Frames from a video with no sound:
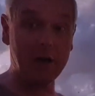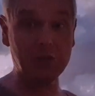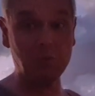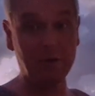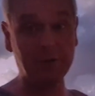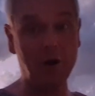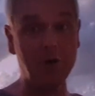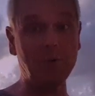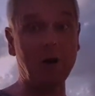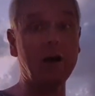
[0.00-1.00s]
might as well
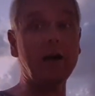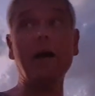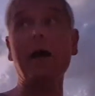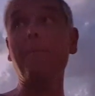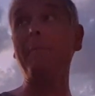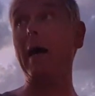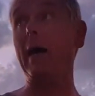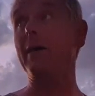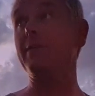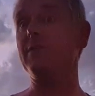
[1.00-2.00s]
know, I am
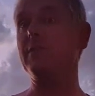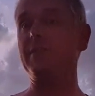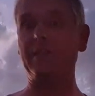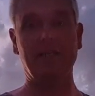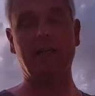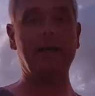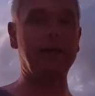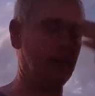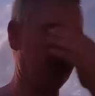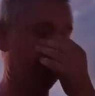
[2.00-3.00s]
at Ski Lake